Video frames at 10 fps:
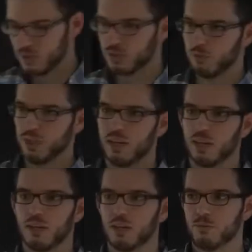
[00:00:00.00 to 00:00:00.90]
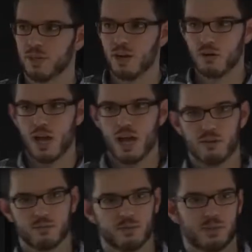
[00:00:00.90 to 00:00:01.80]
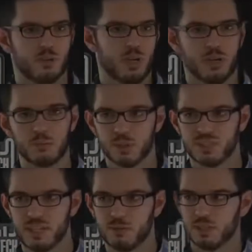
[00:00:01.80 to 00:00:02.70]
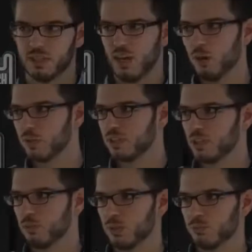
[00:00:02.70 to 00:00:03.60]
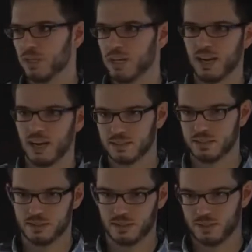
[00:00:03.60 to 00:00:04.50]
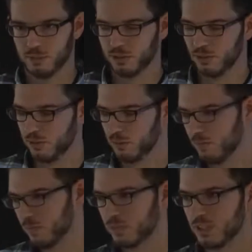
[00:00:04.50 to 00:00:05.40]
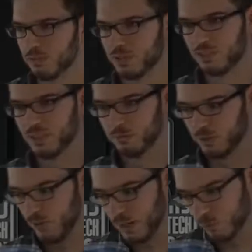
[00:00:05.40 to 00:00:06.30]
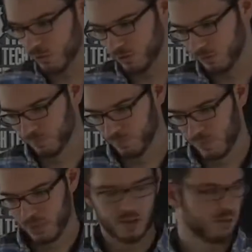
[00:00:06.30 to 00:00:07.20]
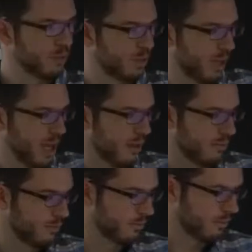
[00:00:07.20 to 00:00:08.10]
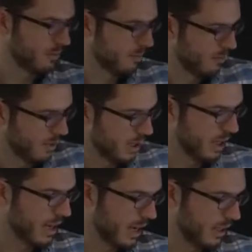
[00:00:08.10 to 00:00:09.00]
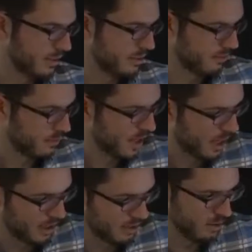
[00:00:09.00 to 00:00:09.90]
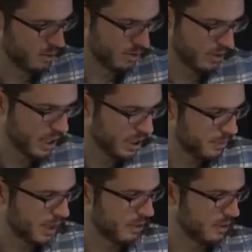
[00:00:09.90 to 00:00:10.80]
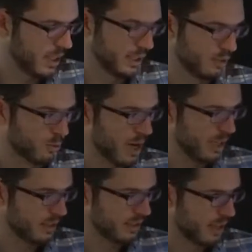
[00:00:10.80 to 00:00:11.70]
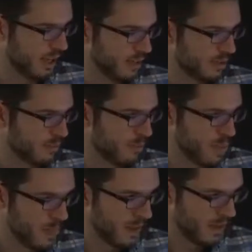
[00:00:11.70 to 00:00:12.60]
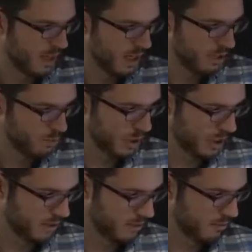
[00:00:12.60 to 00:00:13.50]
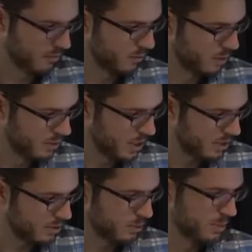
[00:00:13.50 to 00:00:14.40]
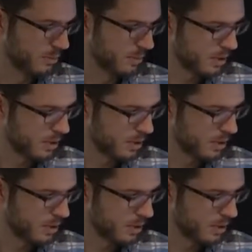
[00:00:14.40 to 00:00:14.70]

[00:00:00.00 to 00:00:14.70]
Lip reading: So if we now have an input sequence and an output sequence, we can cast this in the typical sequence-to-sequence framework, where we have aligned source and target pairs, X and Y in this case, and we can use this to